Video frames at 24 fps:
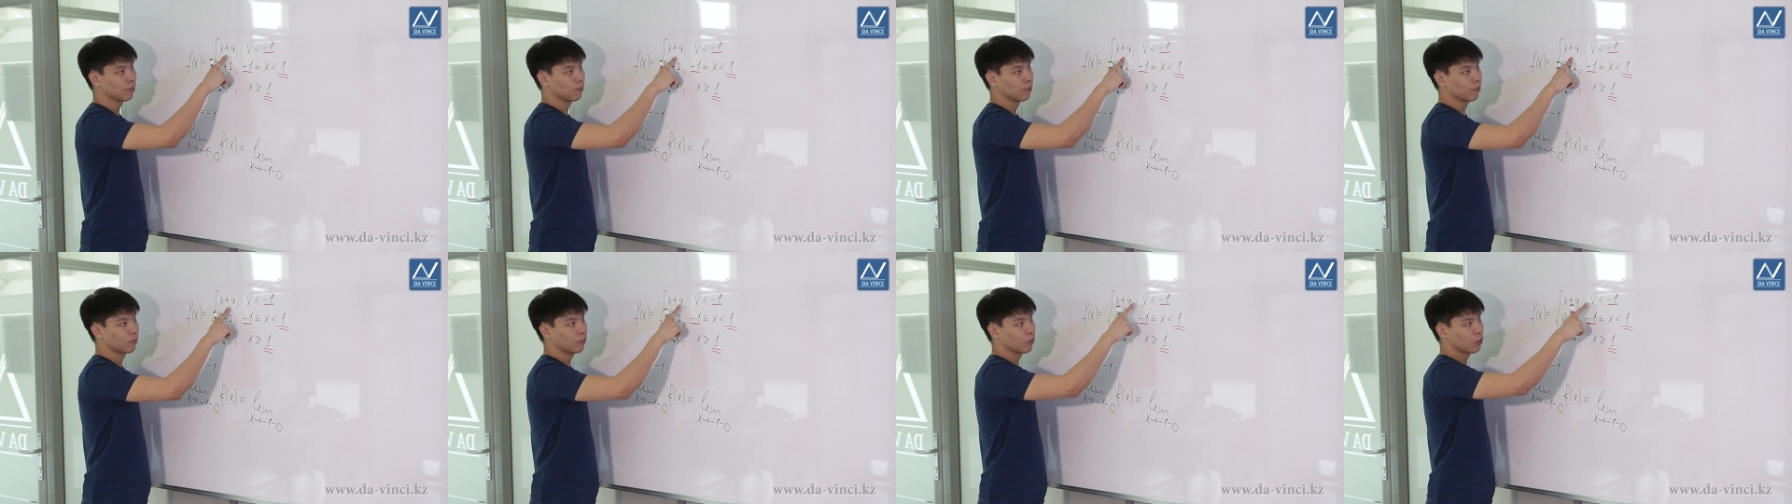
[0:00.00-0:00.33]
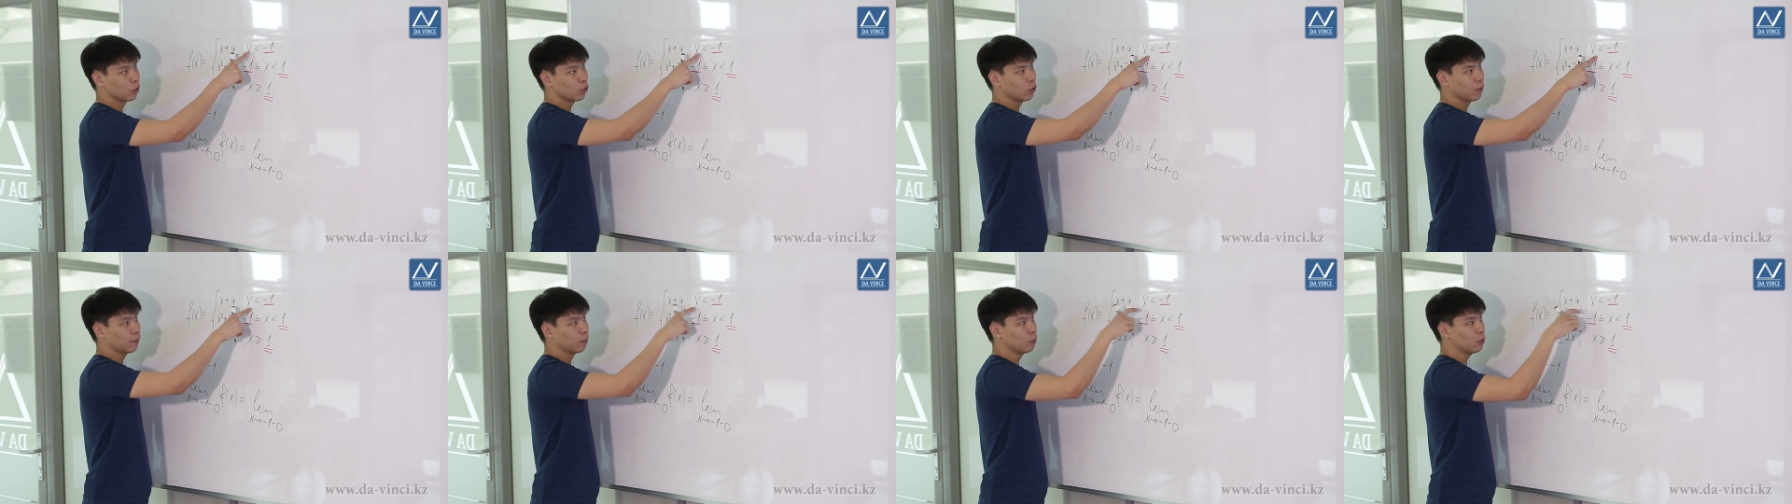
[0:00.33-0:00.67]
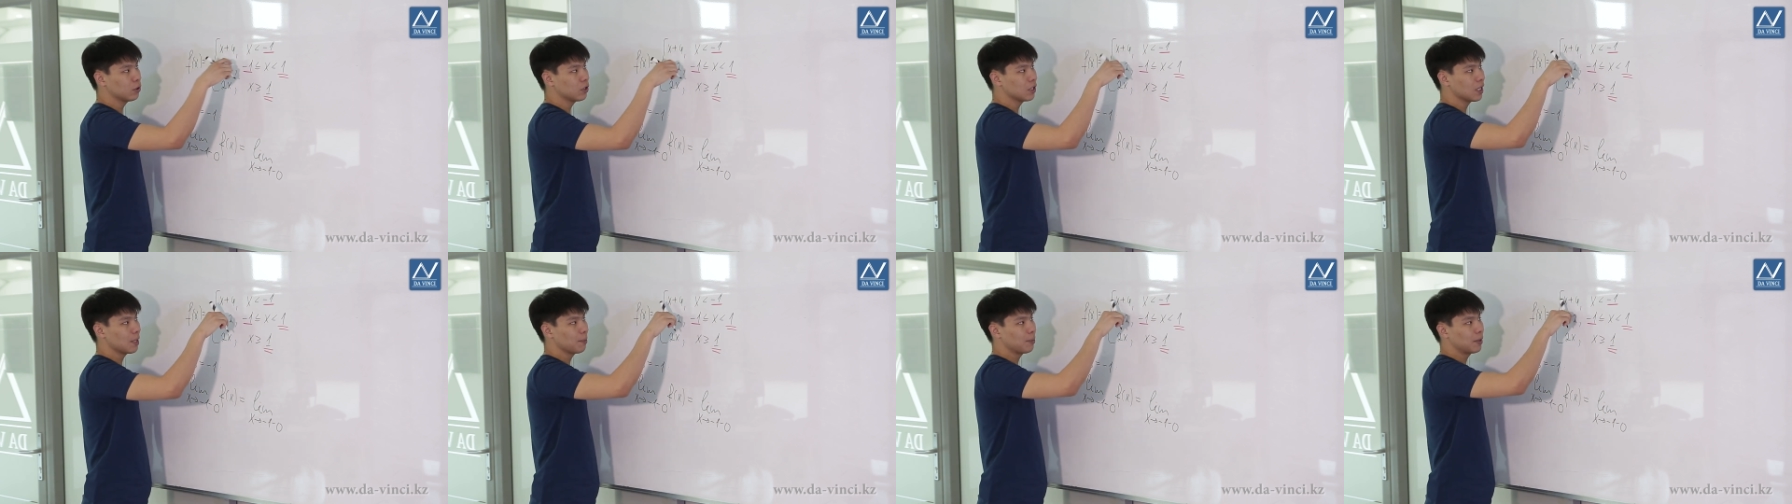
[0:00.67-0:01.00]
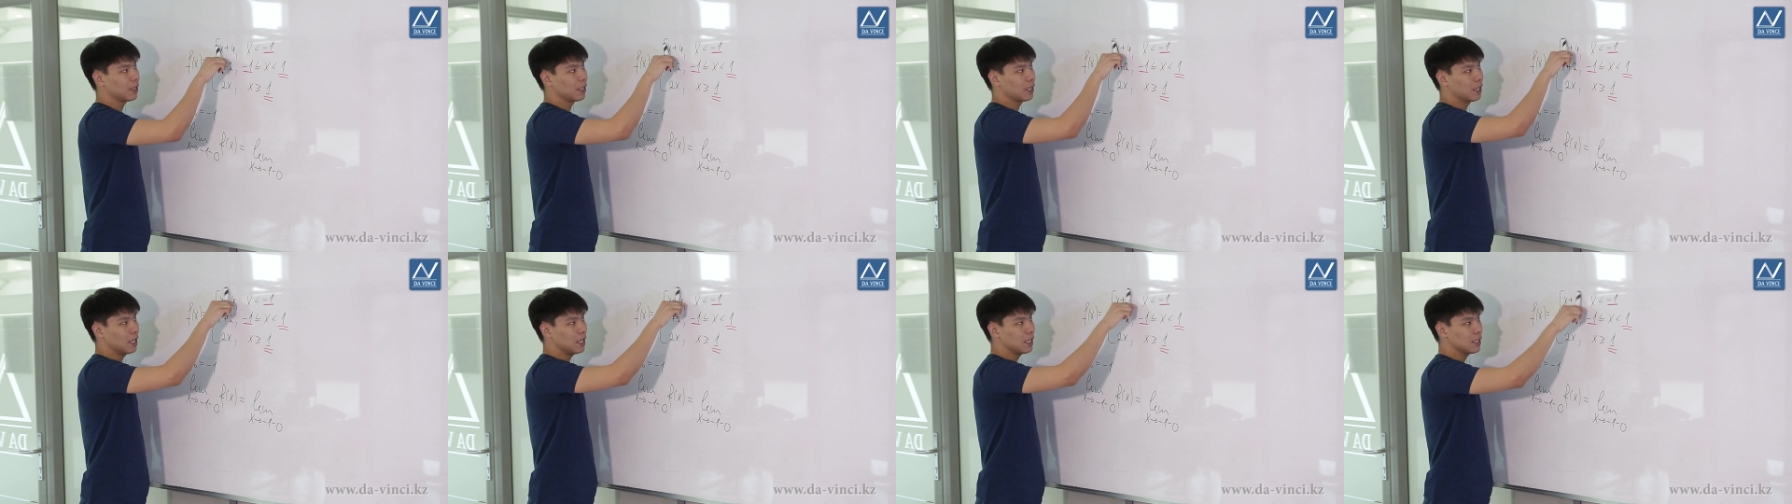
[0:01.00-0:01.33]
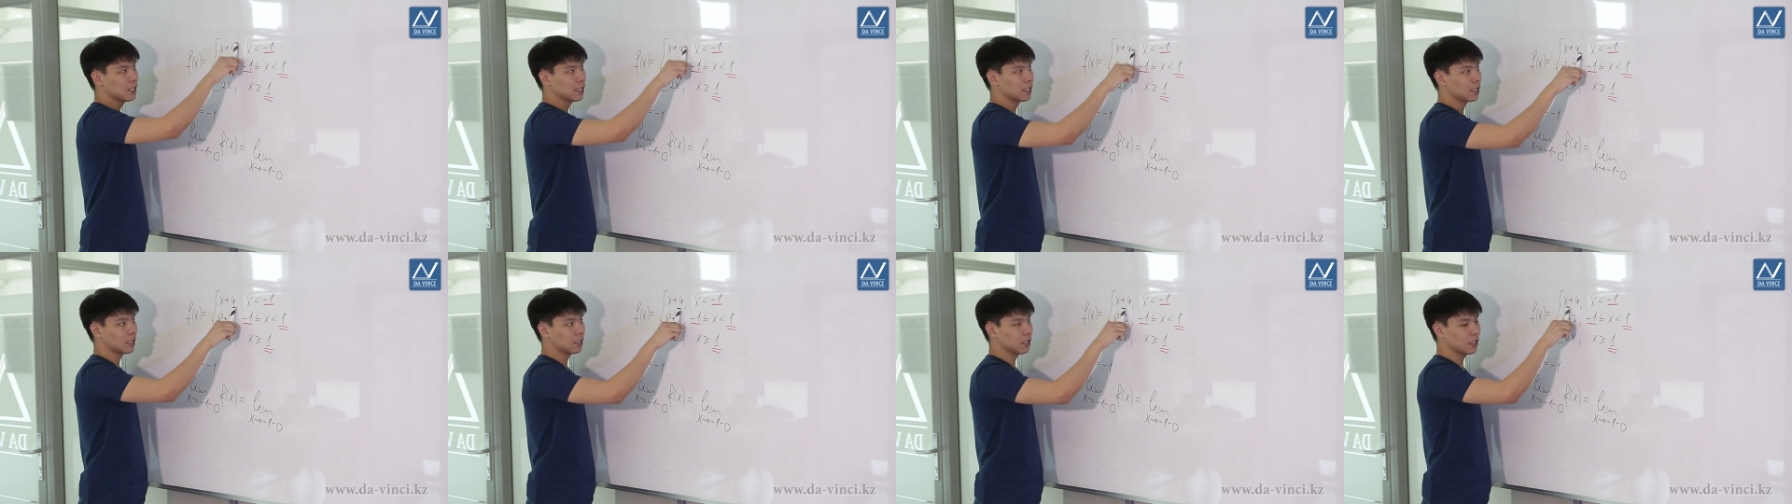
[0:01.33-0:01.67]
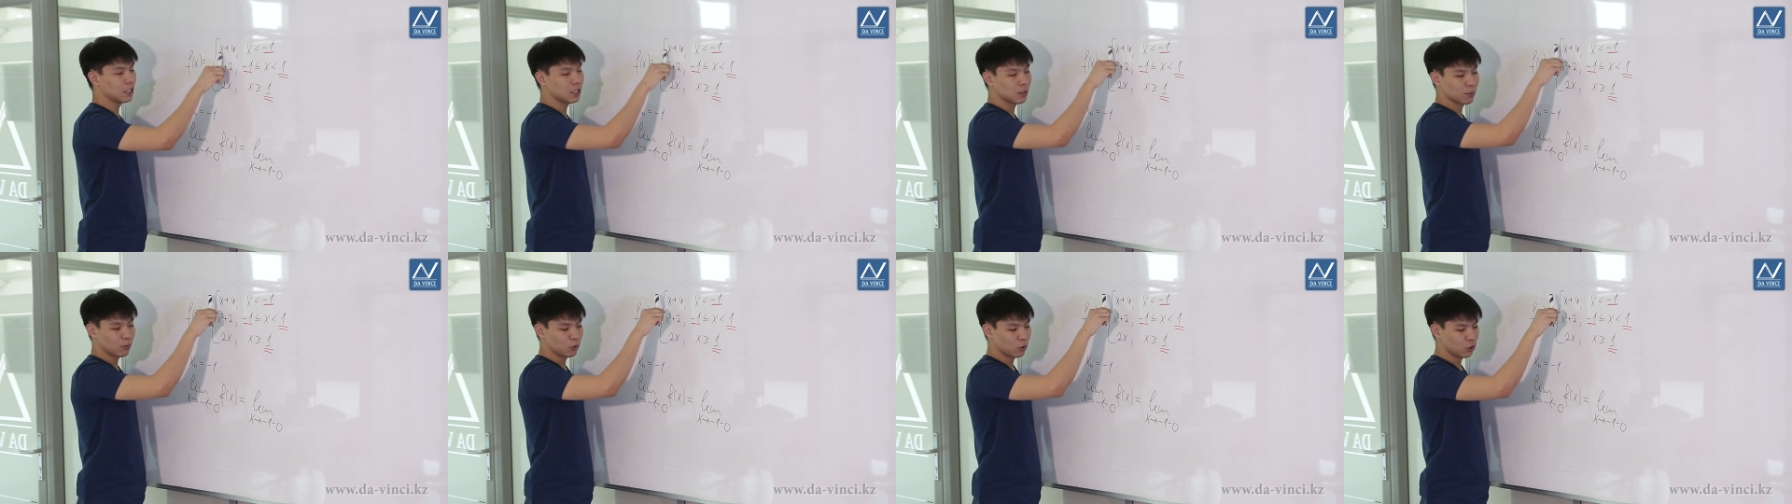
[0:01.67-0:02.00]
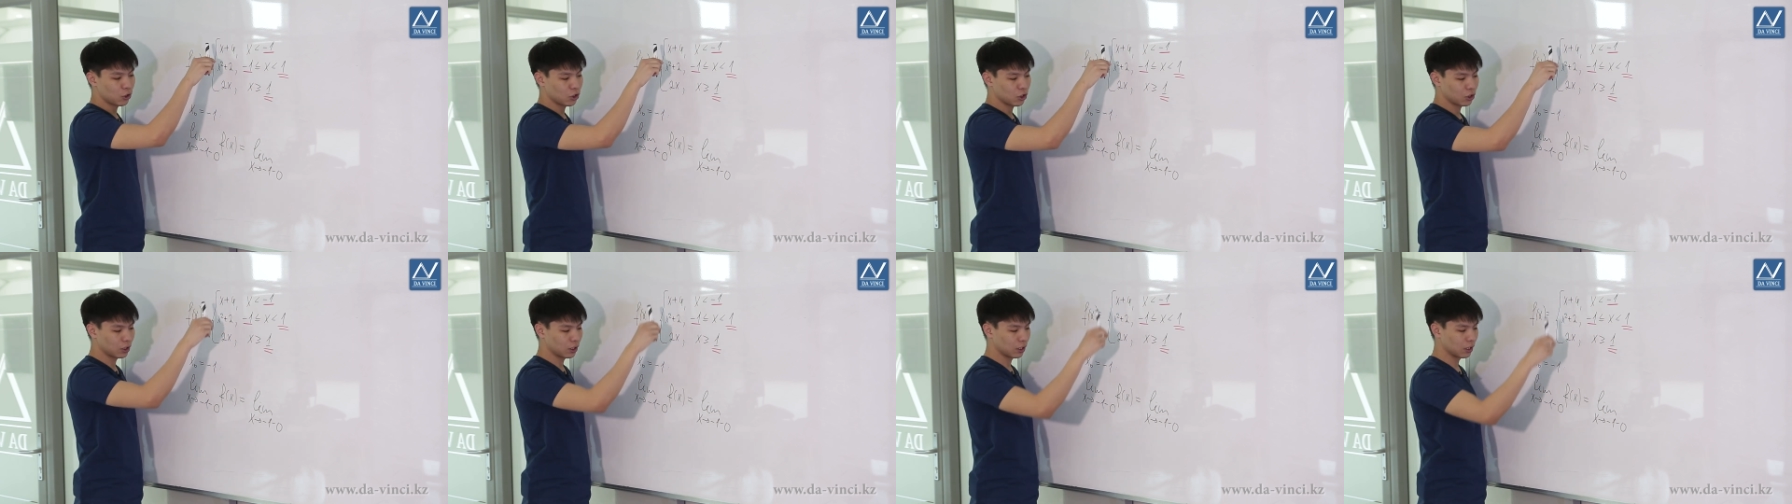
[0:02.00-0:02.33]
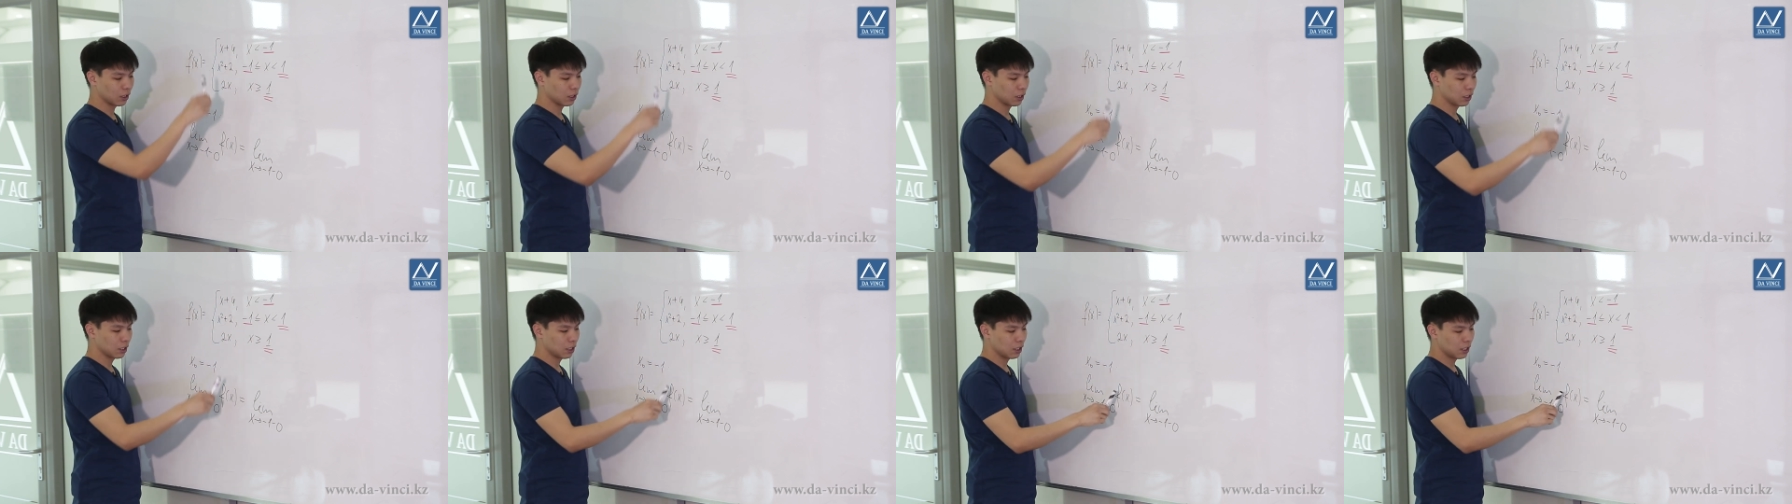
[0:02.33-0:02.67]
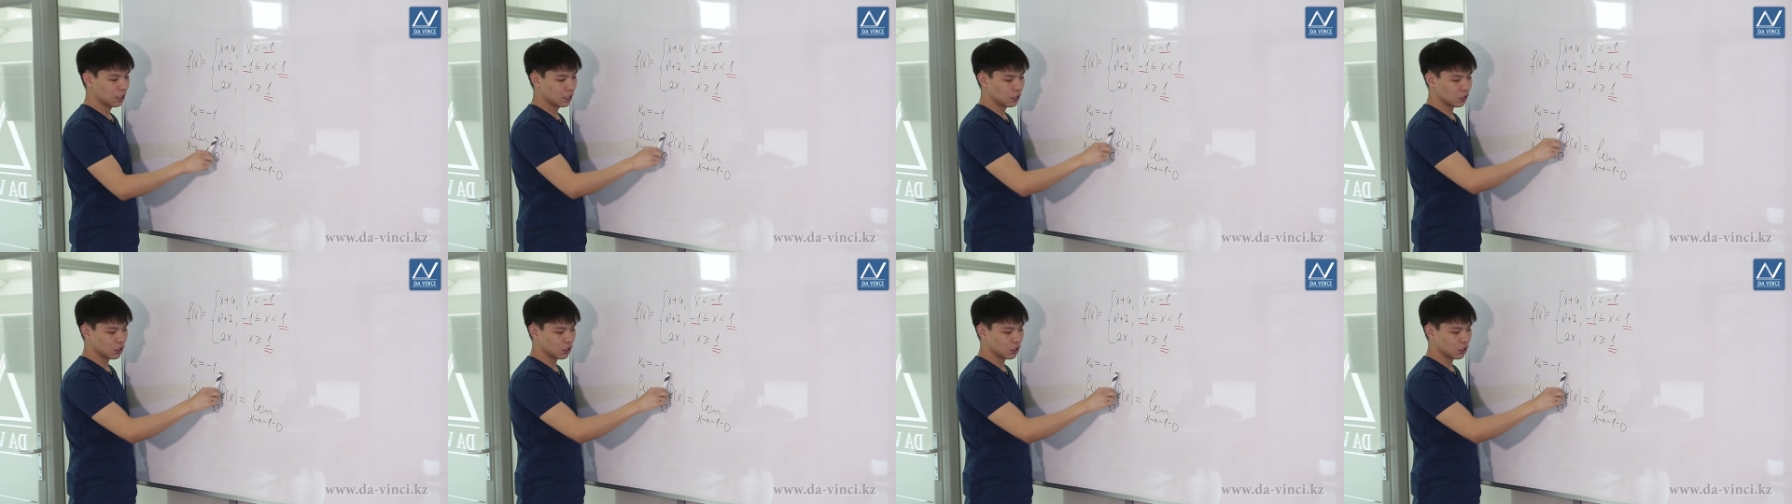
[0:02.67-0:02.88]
then the function is defined as x plus 4.